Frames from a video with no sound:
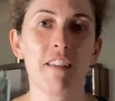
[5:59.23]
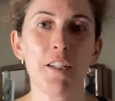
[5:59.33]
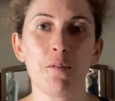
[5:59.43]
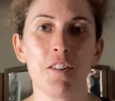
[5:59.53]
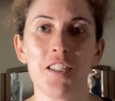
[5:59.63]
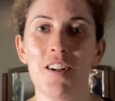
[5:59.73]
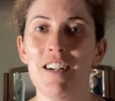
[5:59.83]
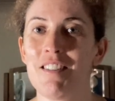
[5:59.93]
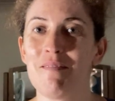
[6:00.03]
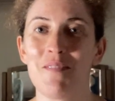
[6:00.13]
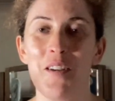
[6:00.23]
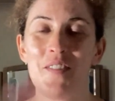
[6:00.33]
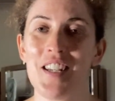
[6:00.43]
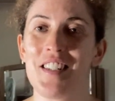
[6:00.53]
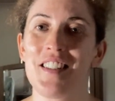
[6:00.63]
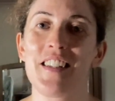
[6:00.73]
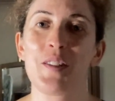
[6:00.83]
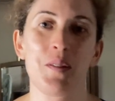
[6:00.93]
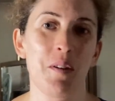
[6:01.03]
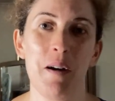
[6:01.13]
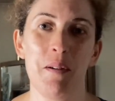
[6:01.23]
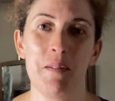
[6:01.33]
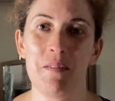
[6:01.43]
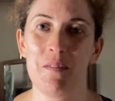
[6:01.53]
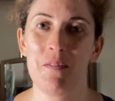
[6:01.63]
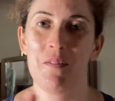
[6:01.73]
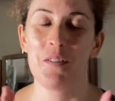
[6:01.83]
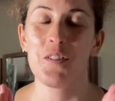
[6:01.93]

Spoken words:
Thanks for watching, guys. Don't forget to hit that subscribe button.